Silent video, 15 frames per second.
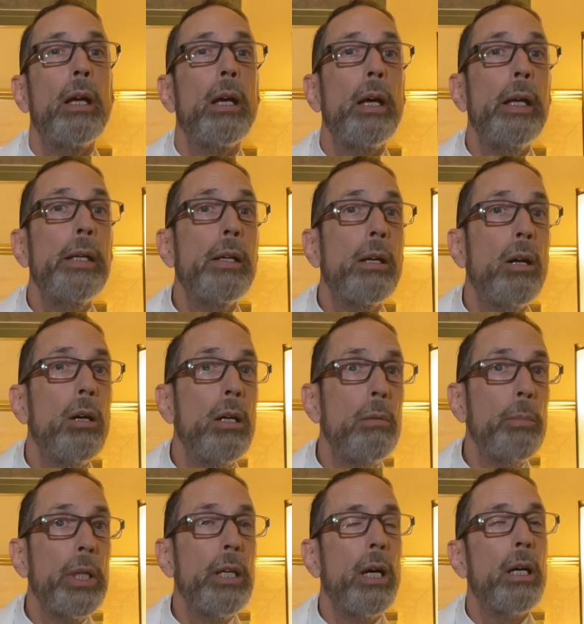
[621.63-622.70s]
A
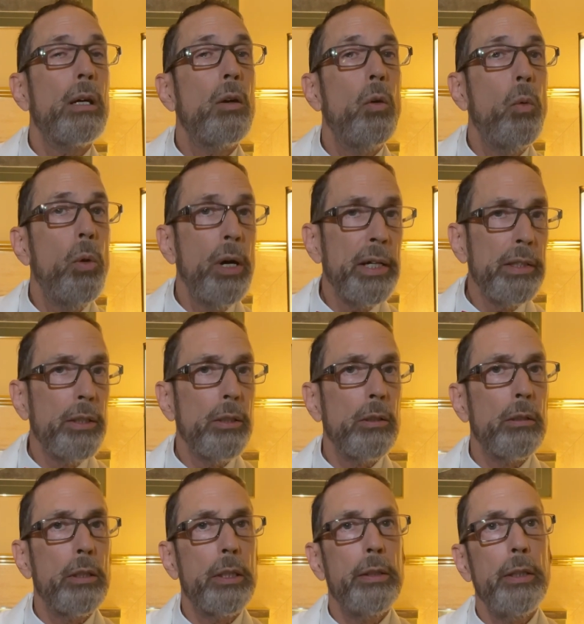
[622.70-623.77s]
common
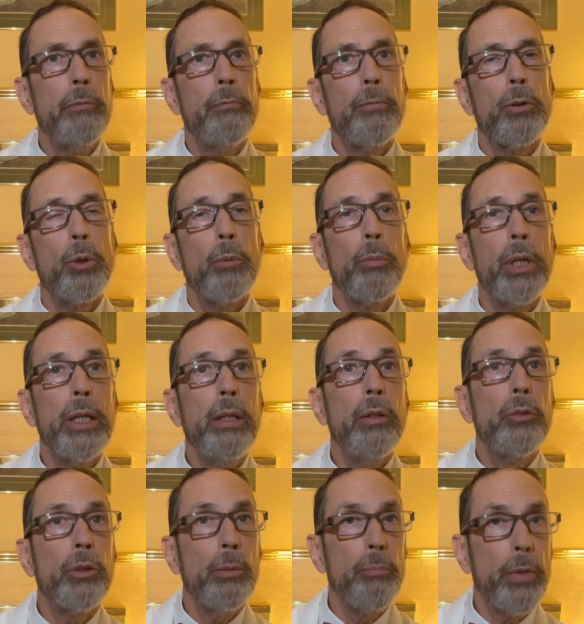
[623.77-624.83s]
acquired deformity,
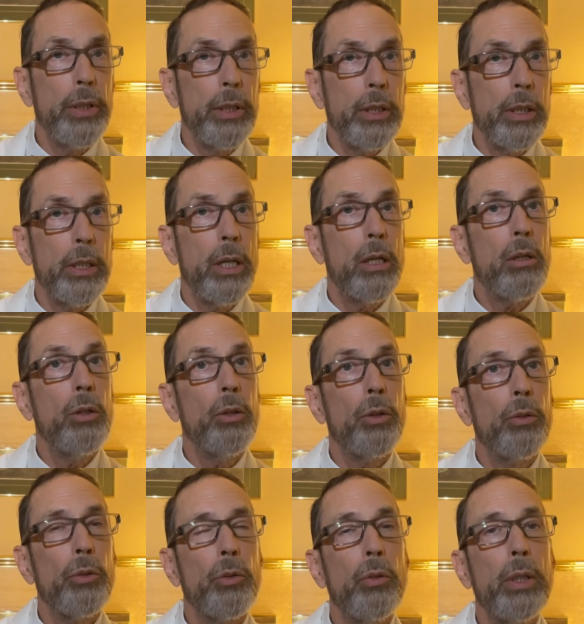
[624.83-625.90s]
something that
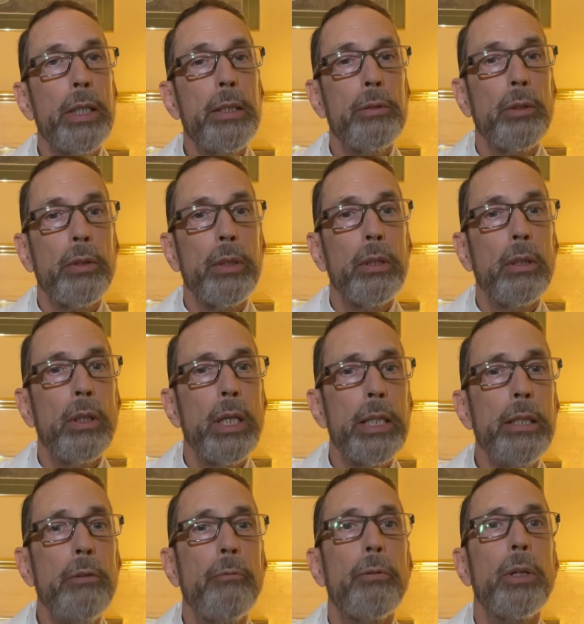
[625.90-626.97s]
occurs later than
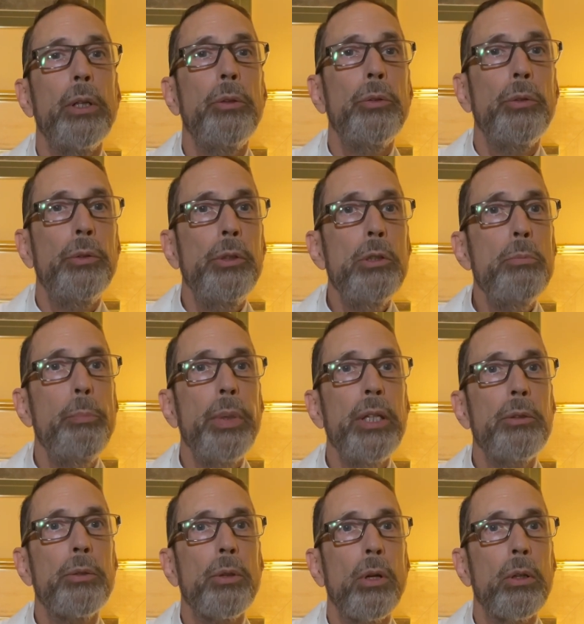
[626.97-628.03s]
life, is
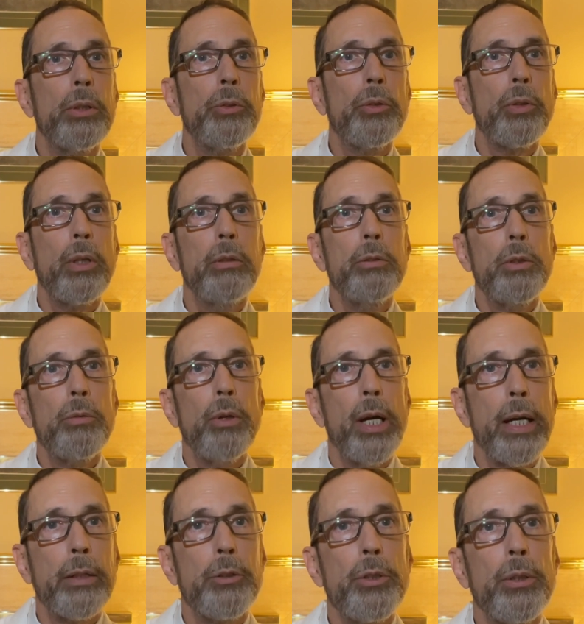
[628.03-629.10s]
Dupuytren's
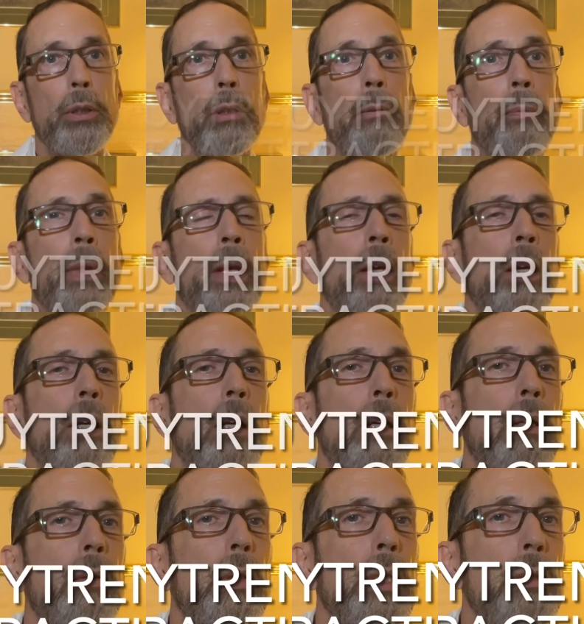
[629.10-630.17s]
contracture.
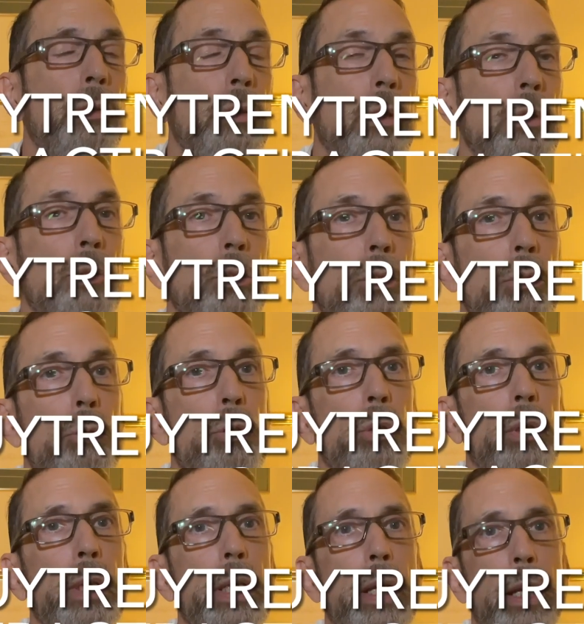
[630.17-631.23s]
And this is
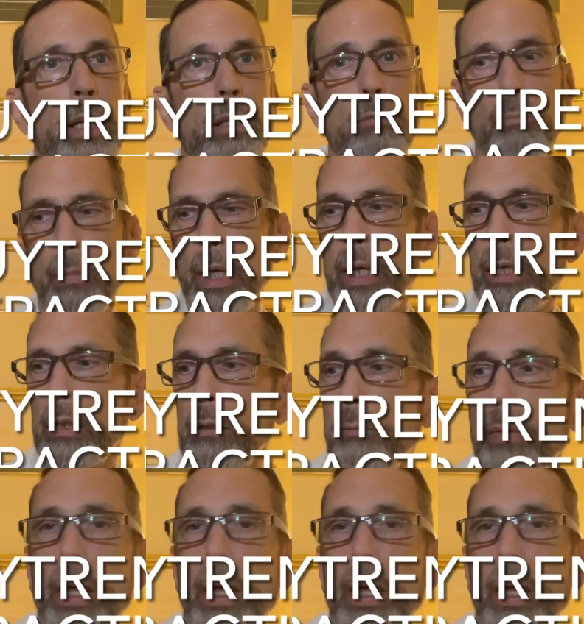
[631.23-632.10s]
usually in men,